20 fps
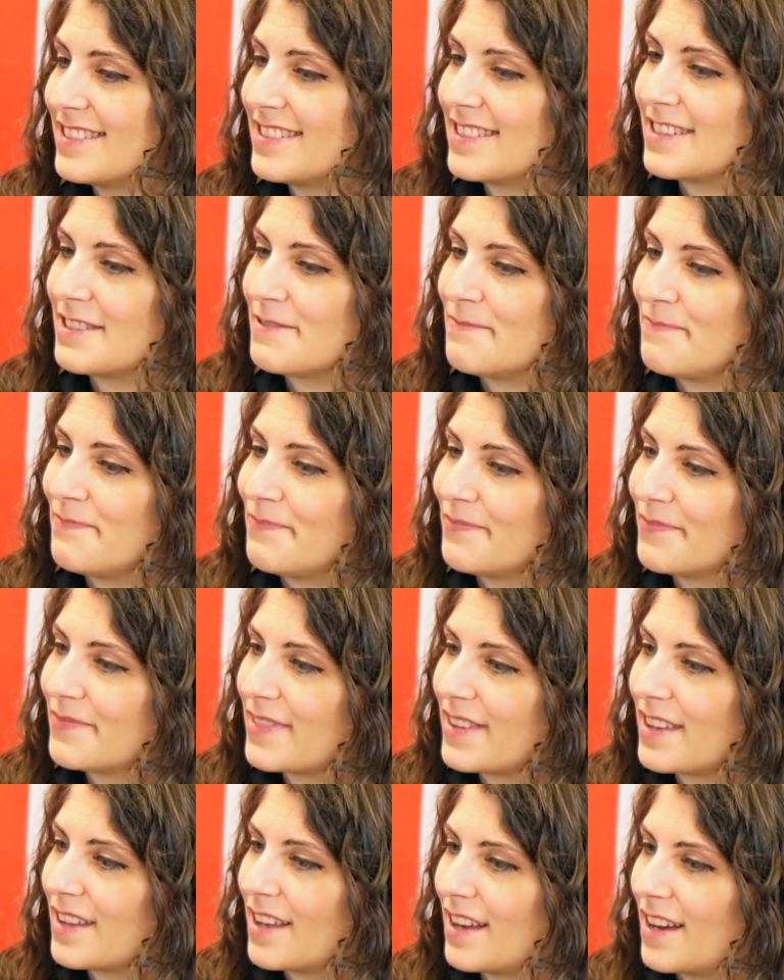And
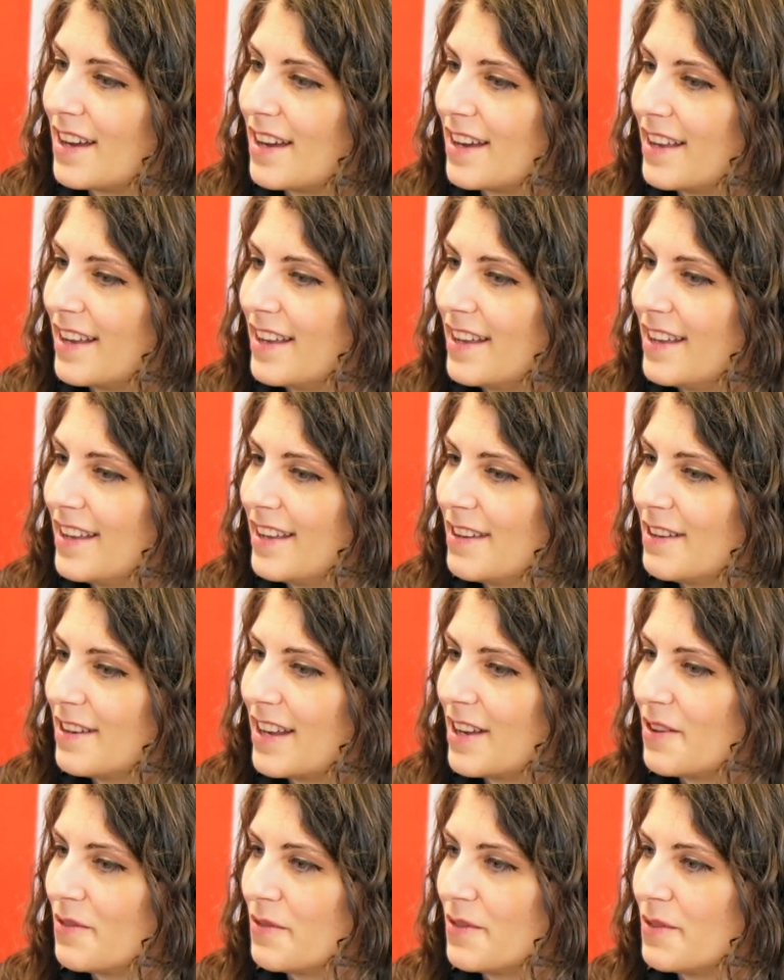I
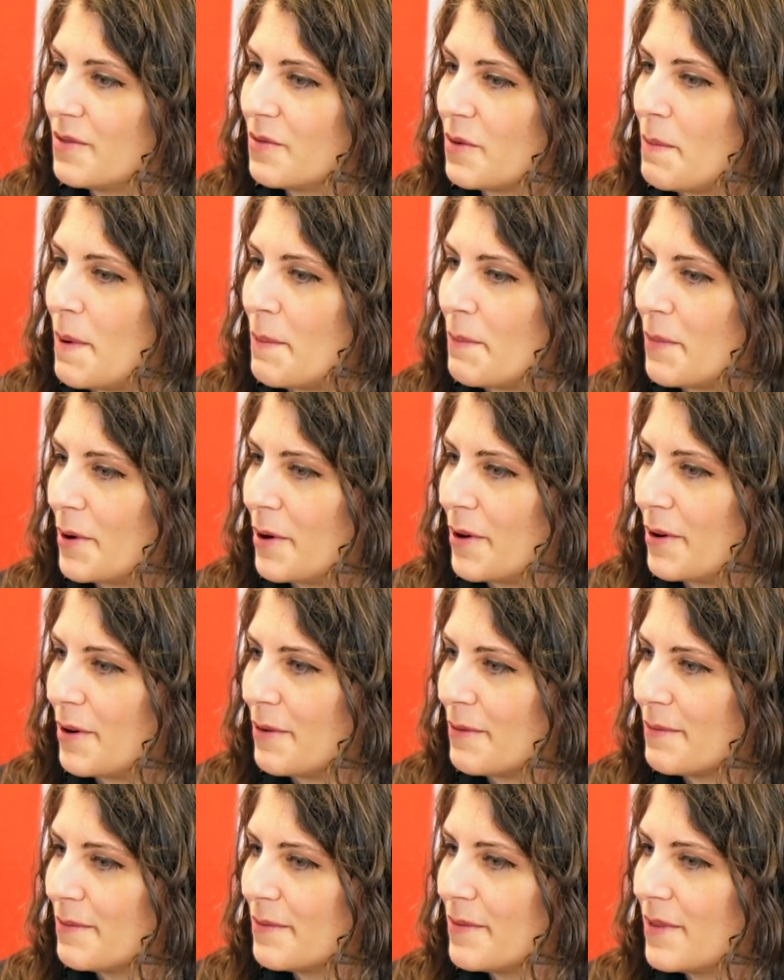can
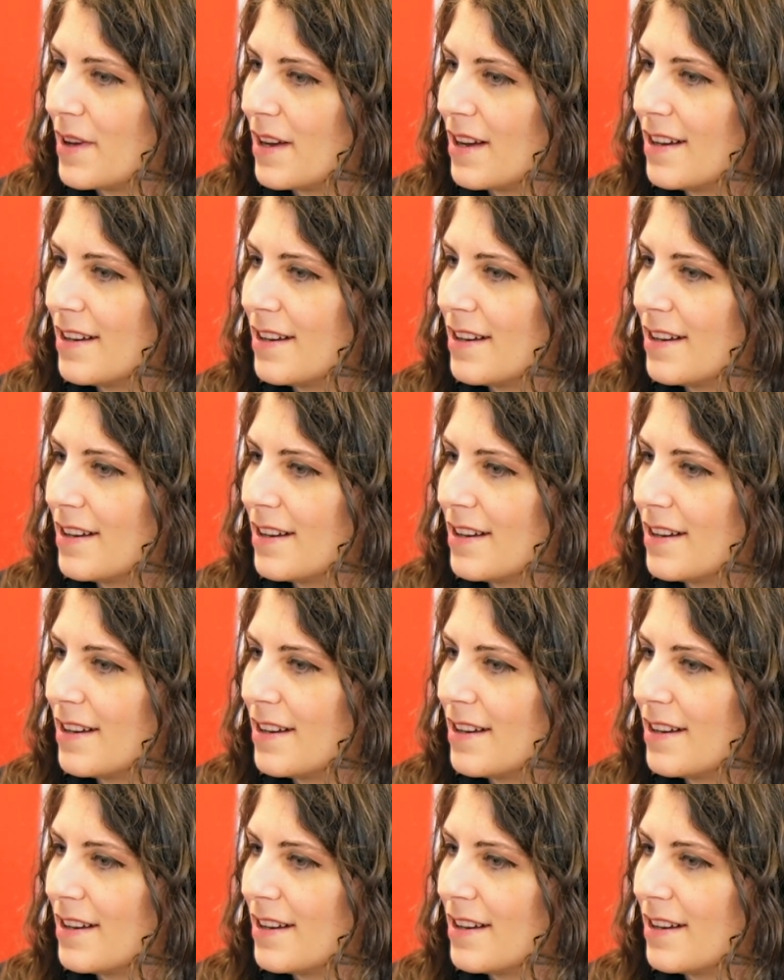remember